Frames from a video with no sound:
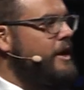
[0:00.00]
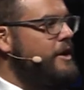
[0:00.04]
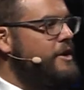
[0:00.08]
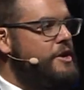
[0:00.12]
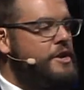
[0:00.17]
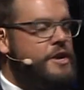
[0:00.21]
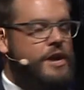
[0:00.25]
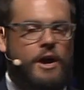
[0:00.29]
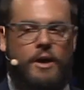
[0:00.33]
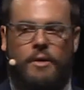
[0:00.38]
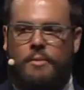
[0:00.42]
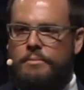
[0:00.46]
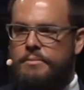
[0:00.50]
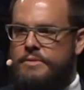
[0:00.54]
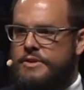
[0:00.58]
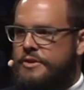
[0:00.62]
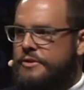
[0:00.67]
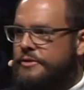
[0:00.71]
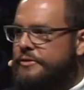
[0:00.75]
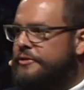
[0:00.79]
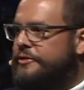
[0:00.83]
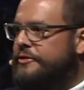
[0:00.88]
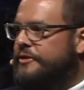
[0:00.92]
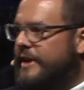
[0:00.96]
numb
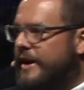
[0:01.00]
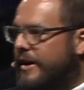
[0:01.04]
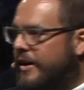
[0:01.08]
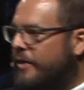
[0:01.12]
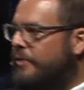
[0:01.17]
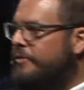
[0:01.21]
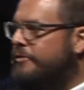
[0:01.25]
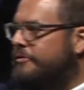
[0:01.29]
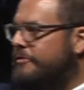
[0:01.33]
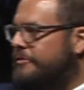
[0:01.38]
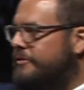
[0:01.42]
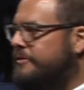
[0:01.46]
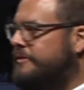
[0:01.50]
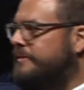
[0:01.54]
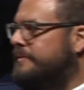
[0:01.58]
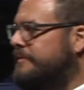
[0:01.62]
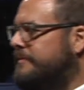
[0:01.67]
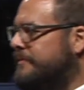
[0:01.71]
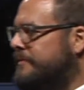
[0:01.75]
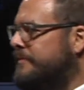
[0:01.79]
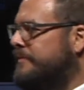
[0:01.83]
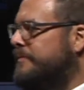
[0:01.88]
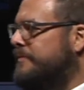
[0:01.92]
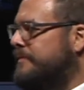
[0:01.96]
yourself
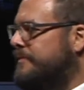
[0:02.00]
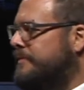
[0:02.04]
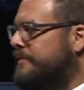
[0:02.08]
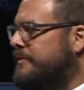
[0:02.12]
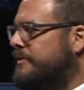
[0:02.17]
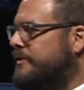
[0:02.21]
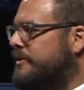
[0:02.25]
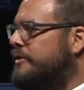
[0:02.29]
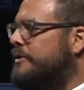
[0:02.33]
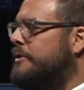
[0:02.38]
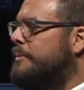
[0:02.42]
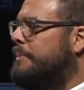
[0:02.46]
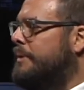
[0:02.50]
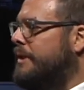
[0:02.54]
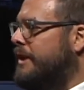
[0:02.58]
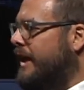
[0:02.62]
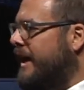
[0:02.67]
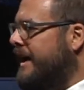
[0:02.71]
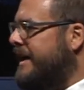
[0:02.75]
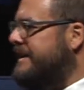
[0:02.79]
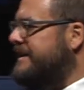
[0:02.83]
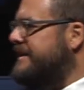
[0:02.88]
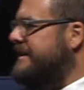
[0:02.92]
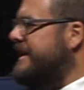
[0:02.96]
to the
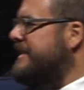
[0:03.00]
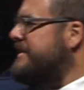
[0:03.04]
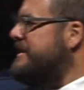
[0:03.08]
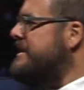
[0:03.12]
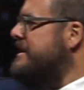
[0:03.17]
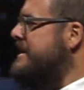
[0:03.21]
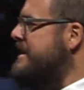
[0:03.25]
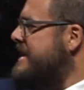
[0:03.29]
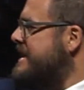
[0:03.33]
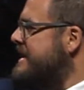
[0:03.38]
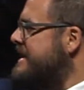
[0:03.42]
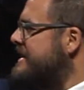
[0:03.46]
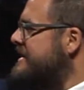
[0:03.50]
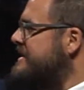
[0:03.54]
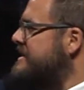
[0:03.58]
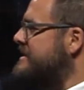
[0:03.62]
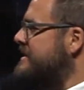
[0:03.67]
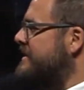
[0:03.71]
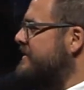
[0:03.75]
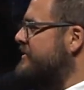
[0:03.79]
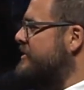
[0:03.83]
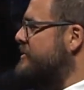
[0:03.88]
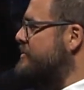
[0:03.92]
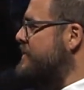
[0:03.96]
plight and the needs
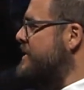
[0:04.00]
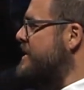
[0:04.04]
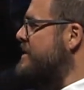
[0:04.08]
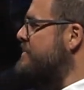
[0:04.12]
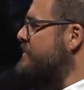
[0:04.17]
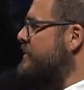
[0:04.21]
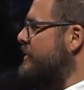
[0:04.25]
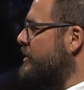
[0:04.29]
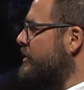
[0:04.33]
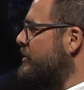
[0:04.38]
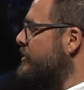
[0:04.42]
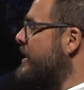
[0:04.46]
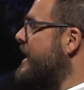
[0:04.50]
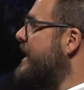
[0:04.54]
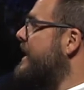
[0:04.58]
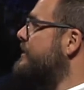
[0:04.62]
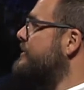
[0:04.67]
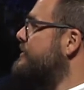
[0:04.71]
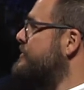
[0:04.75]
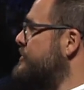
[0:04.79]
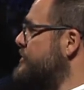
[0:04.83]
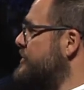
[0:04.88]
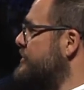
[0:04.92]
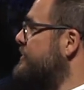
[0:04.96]
of the people
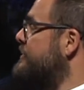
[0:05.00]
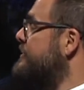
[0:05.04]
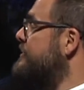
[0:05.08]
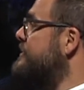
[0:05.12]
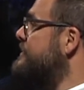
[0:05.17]
around you.